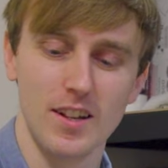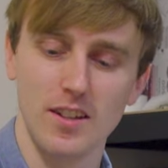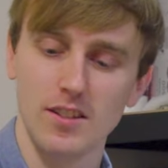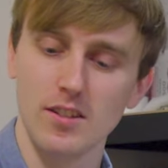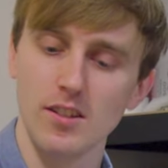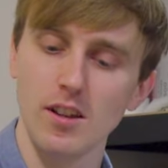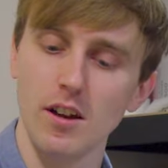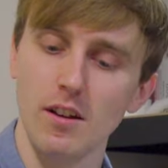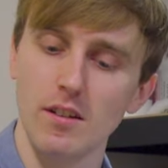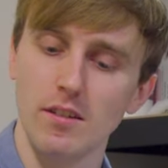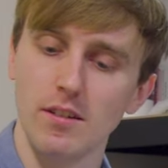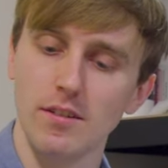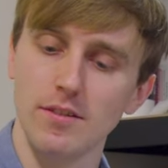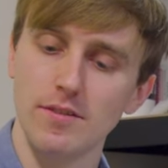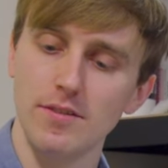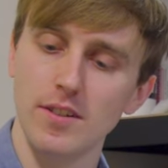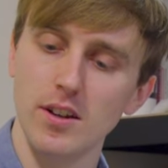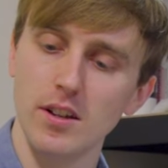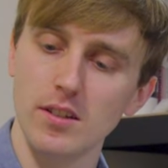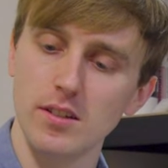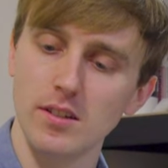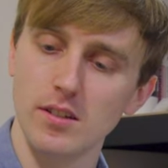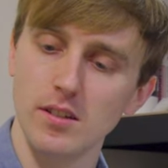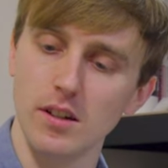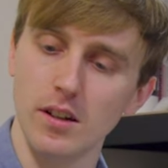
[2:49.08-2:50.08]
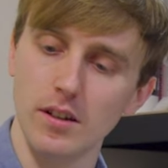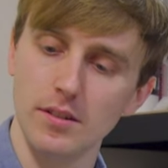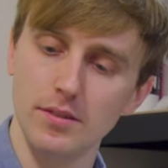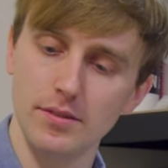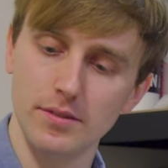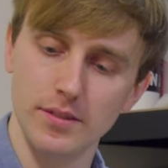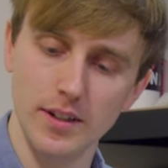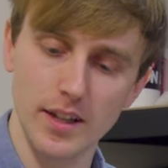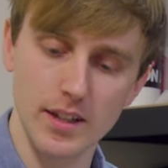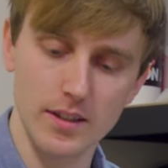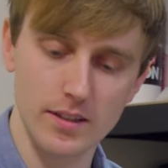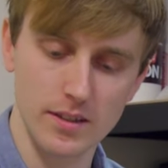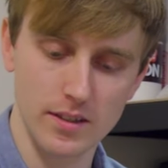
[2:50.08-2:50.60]
So first
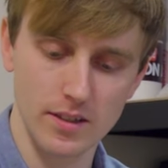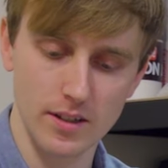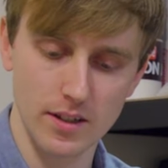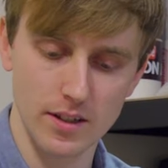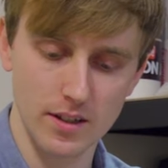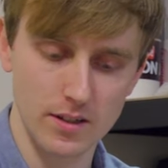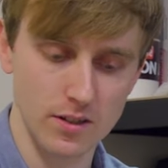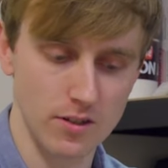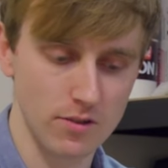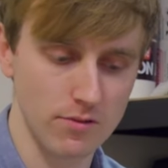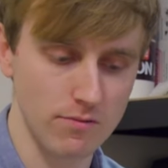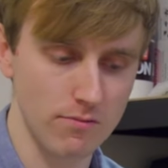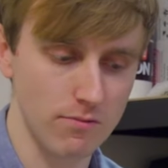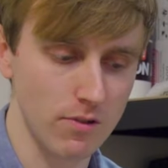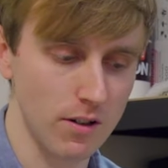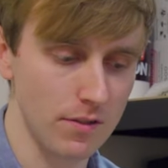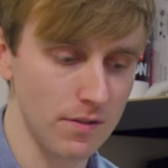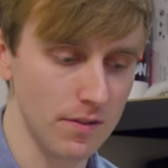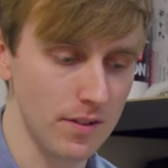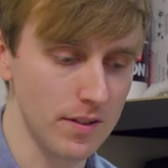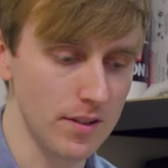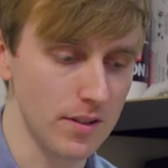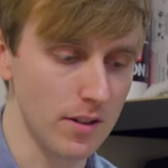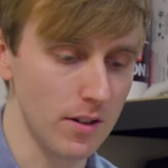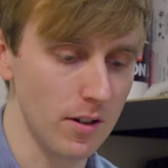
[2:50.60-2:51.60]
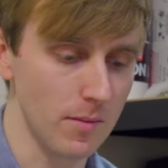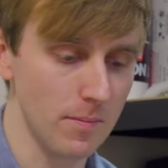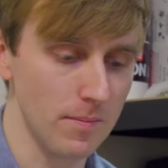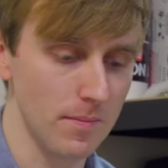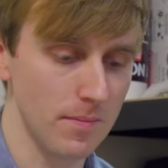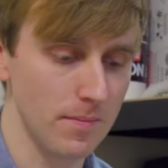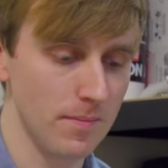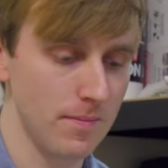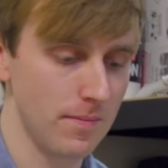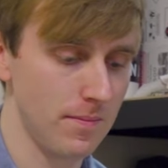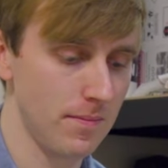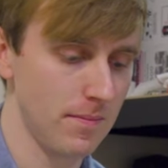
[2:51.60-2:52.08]
off, let's just rough this up.